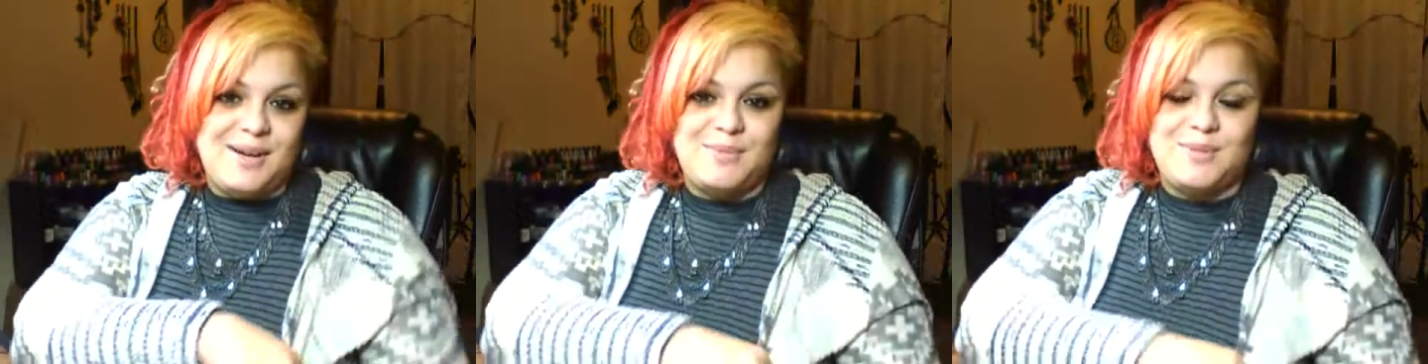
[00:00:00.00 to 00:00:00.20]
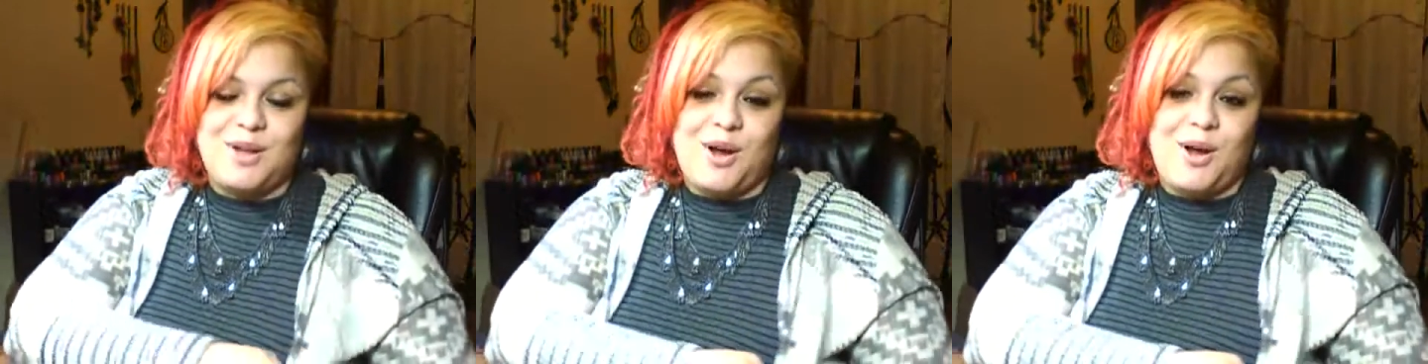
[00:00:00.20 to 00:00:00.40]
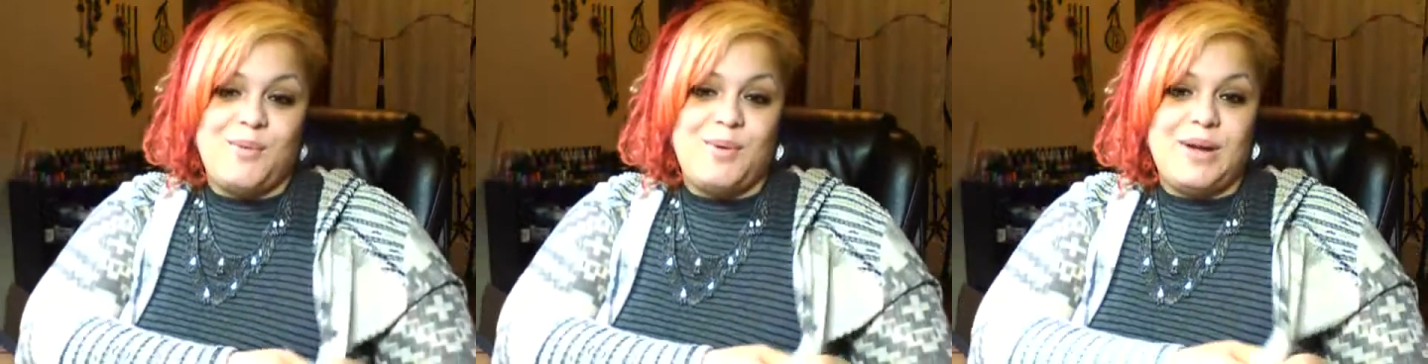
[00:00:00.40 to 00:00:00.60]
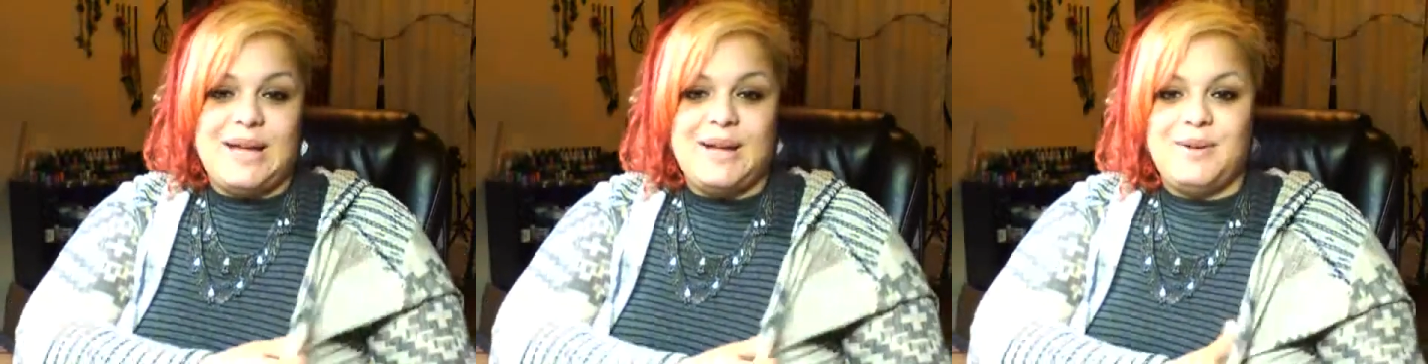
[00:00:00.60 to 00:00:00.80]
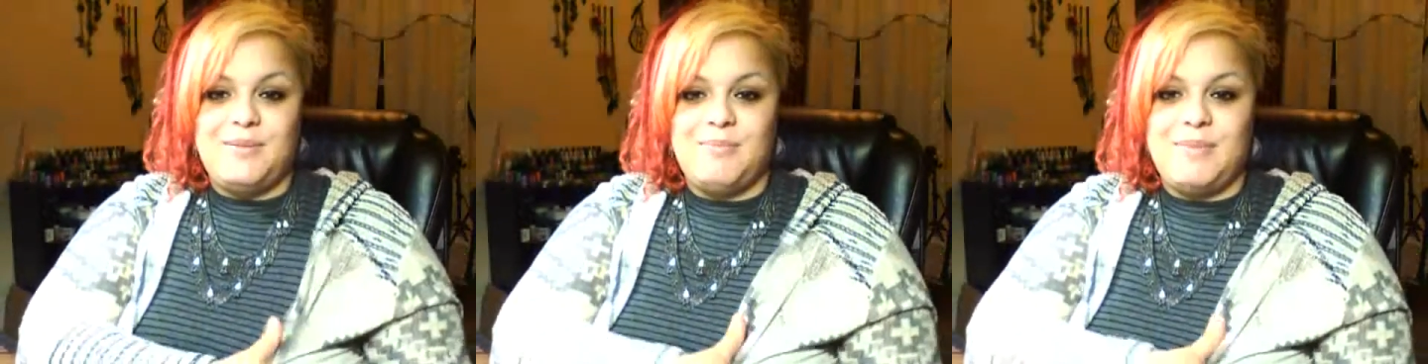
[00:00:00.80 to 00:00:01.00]
I'm sorry
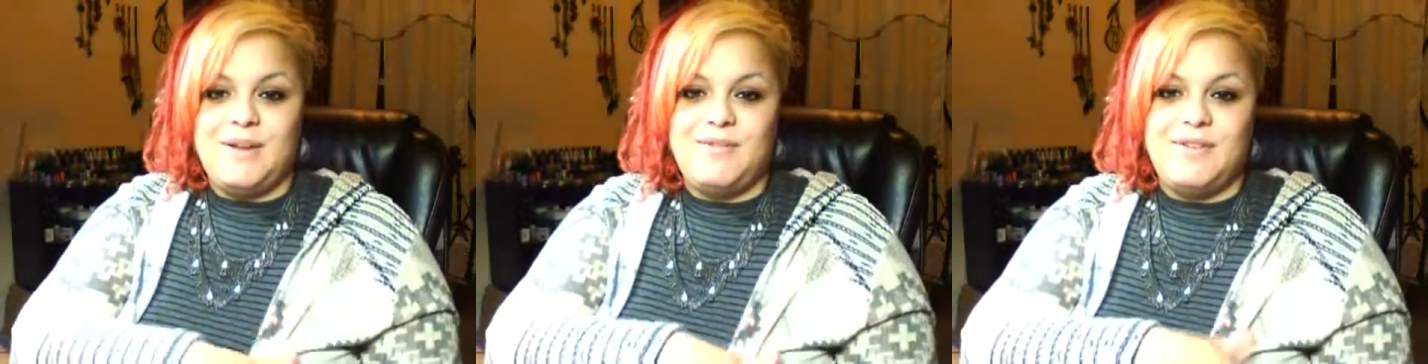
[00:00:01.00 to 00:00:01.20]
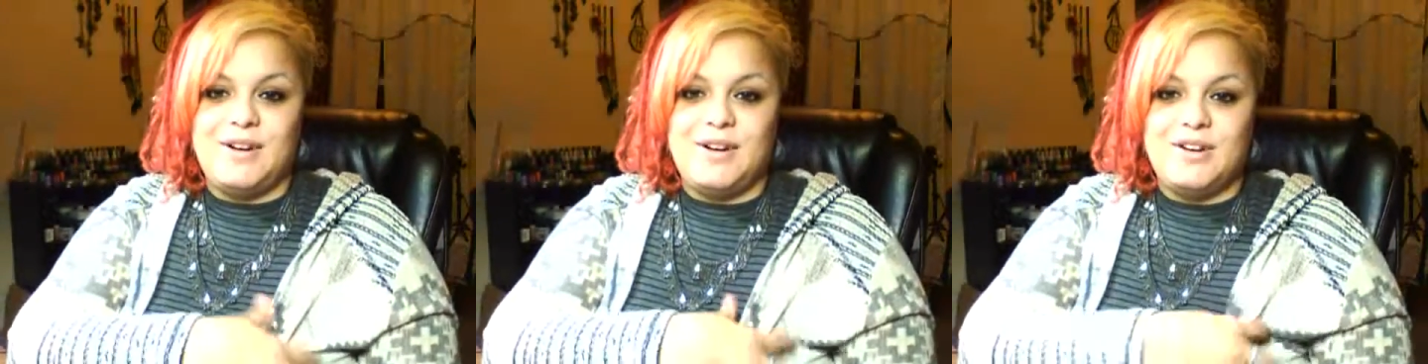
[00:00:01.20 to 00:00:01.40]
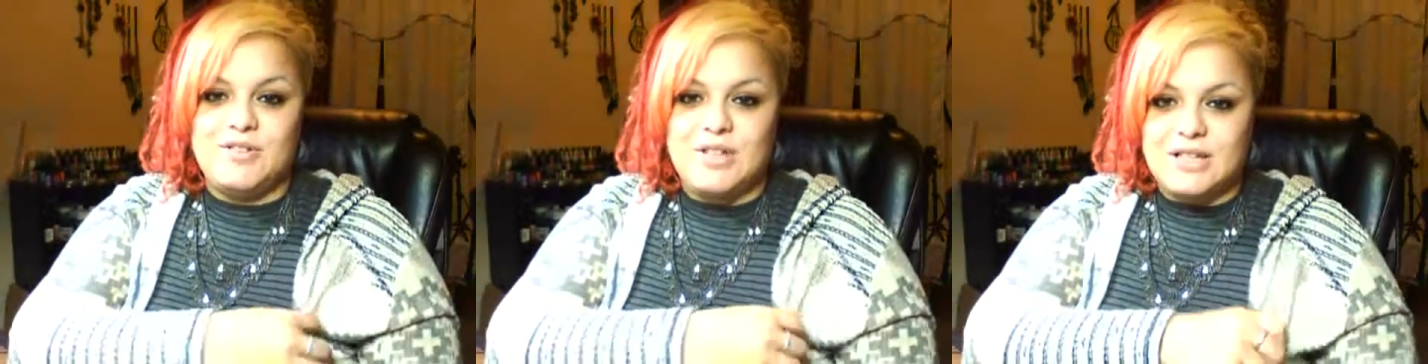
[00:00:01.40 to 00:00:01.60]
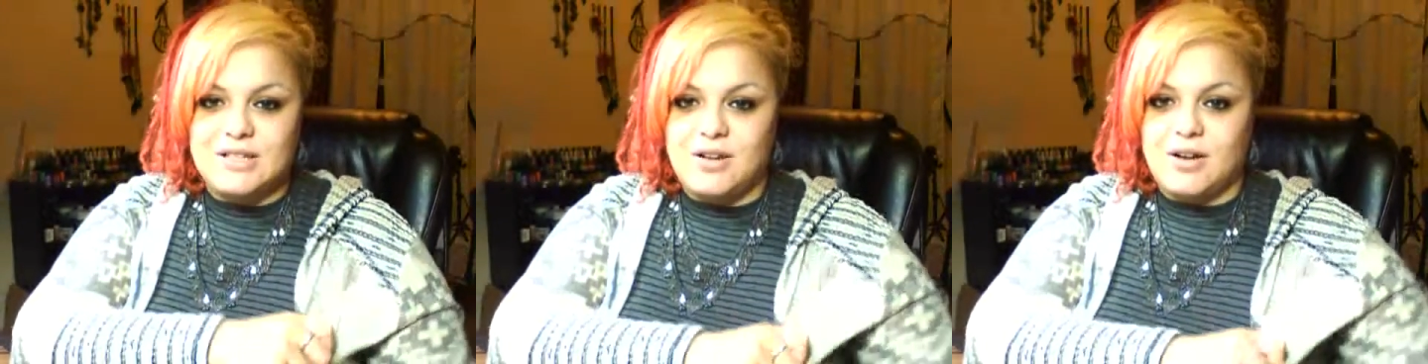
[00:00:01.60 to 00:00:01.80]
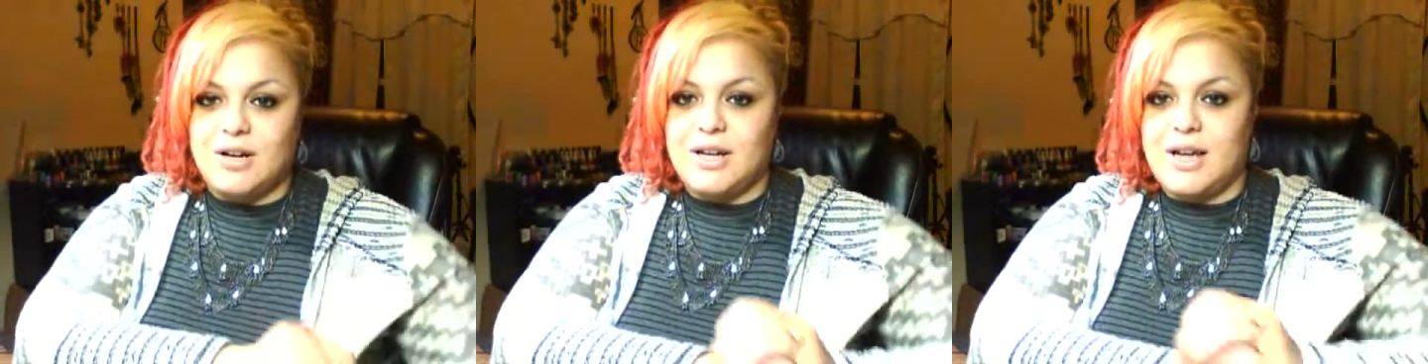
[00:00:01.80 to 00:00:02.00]
we made fun of your dreads
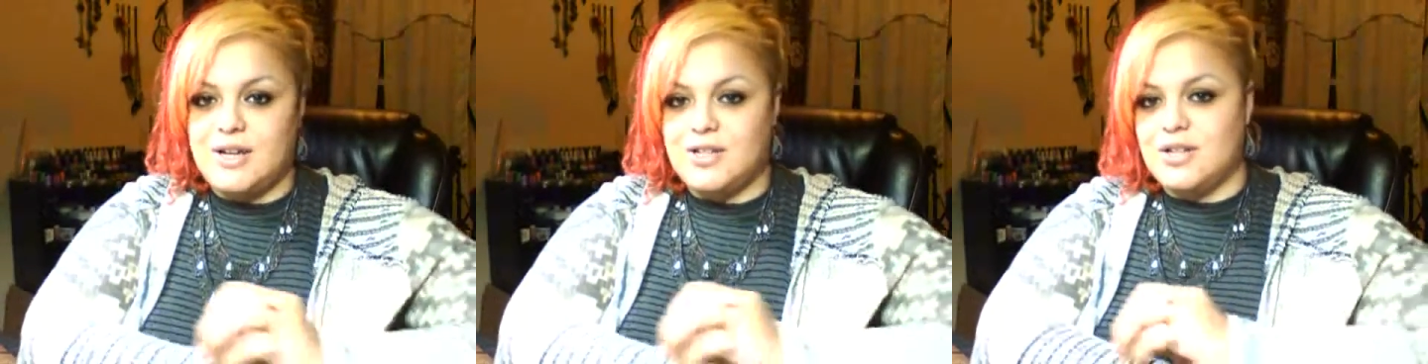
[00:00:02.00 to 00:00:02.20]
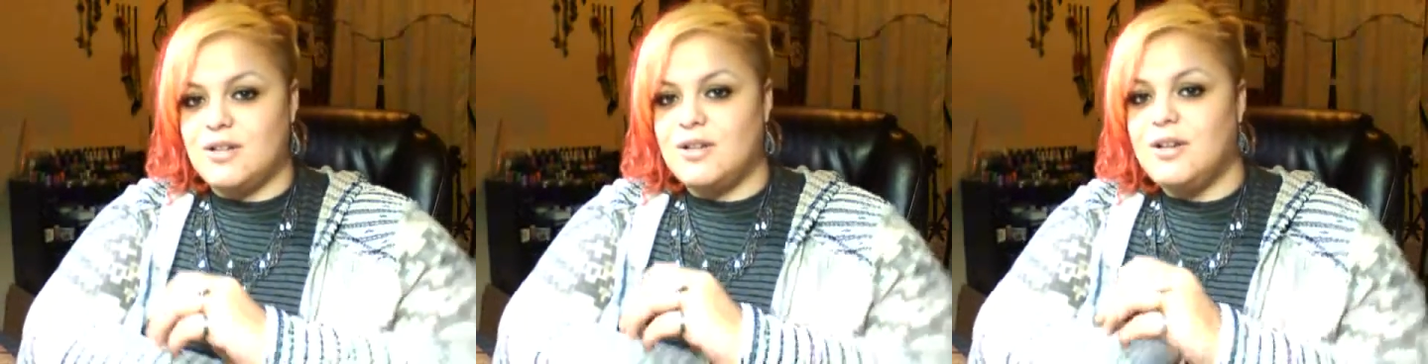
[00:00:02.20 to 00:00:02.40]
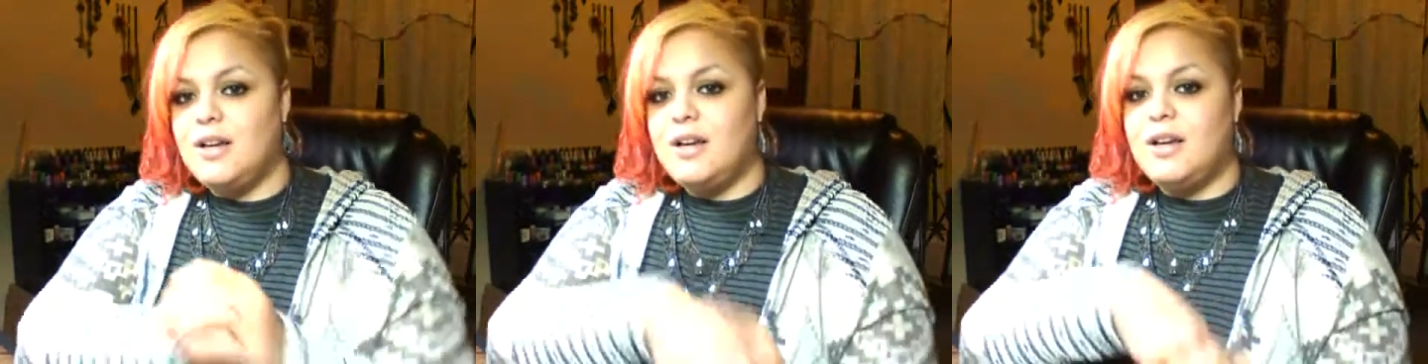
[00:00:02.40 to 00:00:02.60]
on occasion.